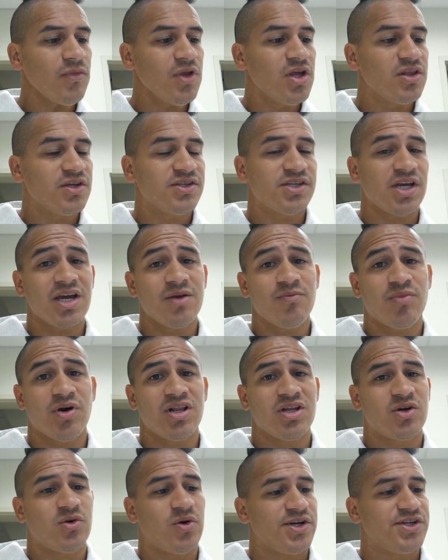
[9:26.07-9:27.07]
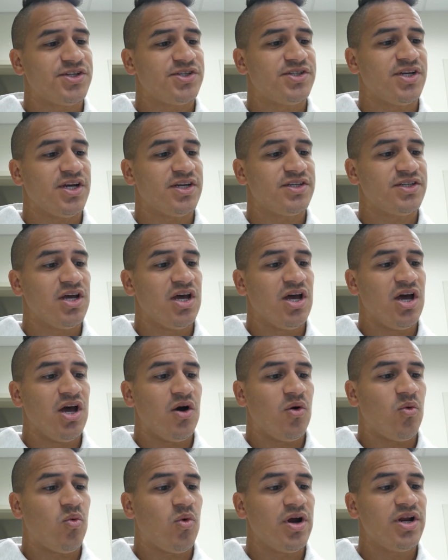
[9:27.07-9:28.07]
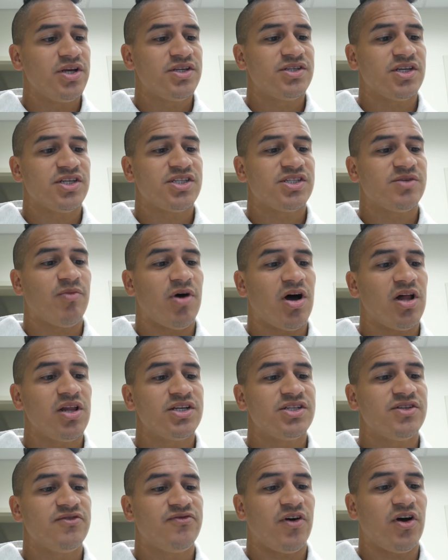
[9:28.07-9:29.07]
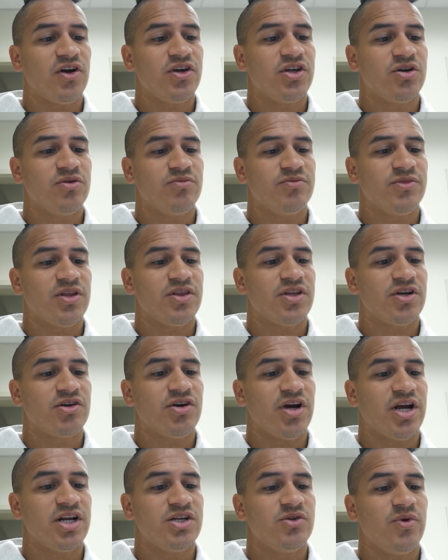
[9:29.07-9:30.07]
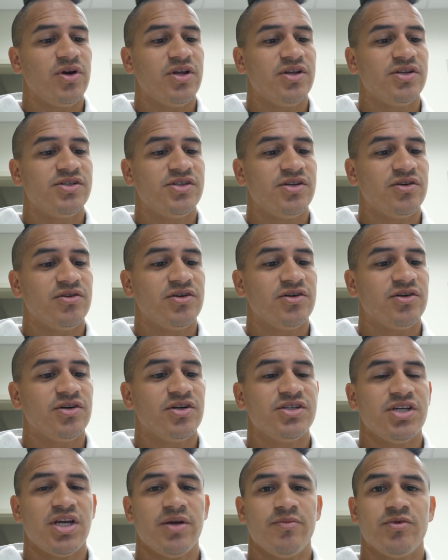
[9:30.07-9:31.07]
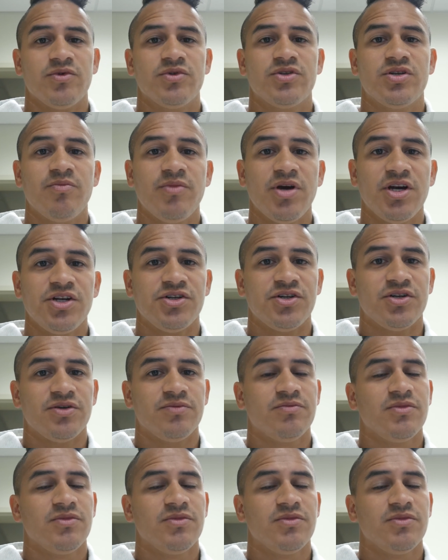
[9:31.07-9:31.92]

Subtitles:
The second part of the question says, what is the smallest volume that the graduated cylinder is able to measure?